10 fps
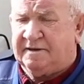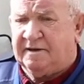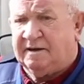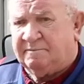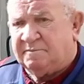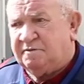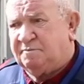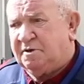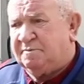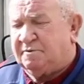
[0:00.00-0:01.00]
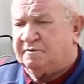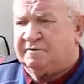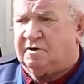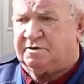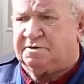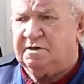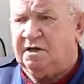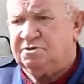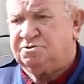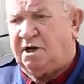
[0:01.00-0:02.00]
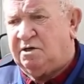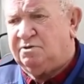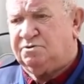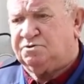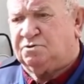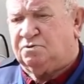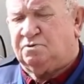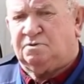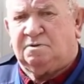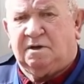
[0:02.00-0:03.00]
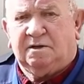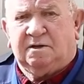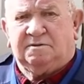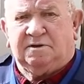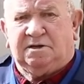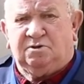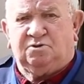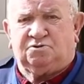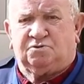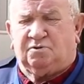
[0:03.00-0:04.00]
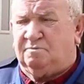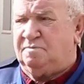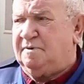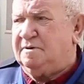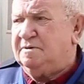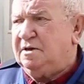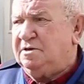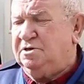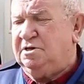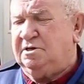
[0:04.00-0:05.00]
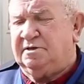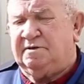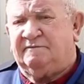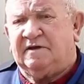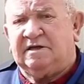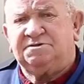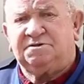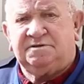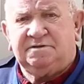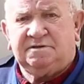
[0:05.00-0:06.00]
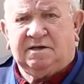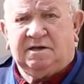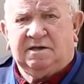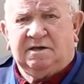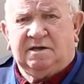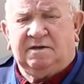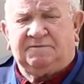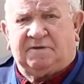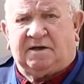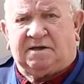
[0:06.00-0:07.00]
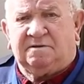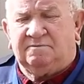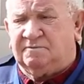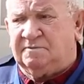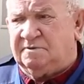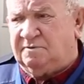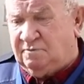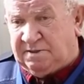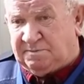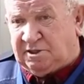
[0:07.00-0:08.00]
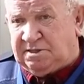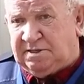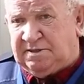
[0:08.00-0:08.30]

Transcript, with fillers: Um, people who've got shows or the usual yearly events, if they ring me